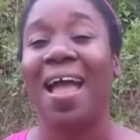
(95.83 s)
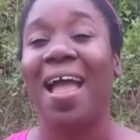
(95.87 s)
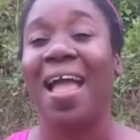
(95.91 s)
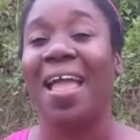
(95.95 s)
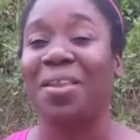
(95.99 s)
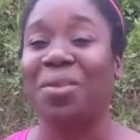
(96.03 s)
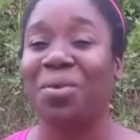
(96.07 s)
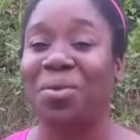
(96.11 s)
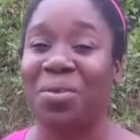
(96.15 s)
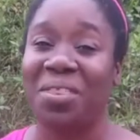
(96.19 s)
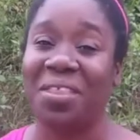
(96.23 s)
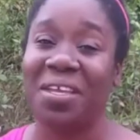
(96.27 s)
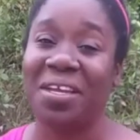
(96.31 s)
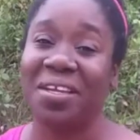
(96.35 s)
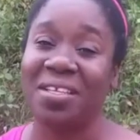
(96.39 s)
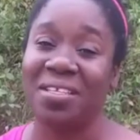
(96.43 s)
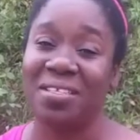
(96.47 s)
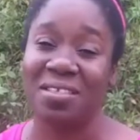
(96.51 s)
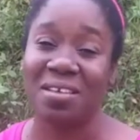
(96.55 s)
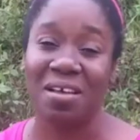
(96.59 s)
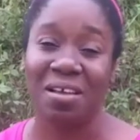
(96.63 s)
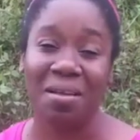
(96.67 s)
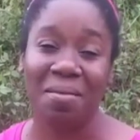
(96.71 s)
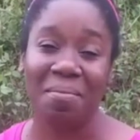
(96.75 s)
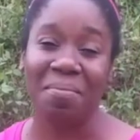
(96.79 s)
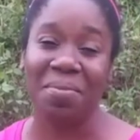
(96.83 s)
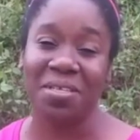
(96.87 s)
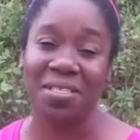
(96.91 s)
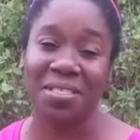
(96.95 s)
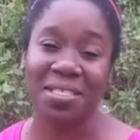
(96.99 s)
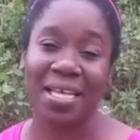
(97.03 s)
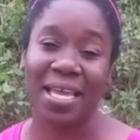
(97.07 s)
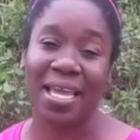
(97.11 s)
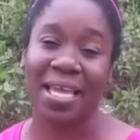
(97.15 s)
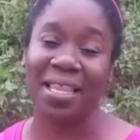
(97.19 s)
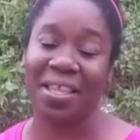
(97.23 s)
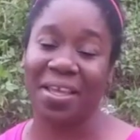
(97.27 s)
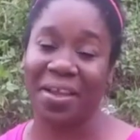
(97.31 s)
I know it's Columbus
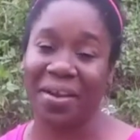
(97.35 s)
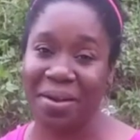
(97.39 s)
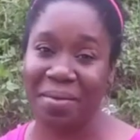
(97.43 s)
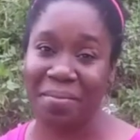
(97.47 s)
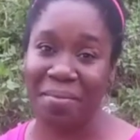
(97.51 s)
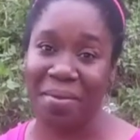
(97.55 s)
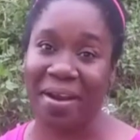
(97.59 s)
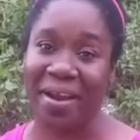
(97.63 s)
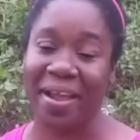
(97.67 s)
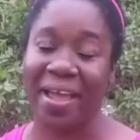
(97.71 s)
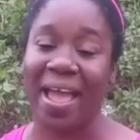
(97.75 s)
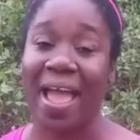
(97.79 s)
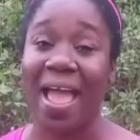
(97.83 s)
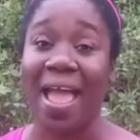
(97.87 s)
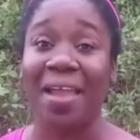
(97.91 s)
Day there in America,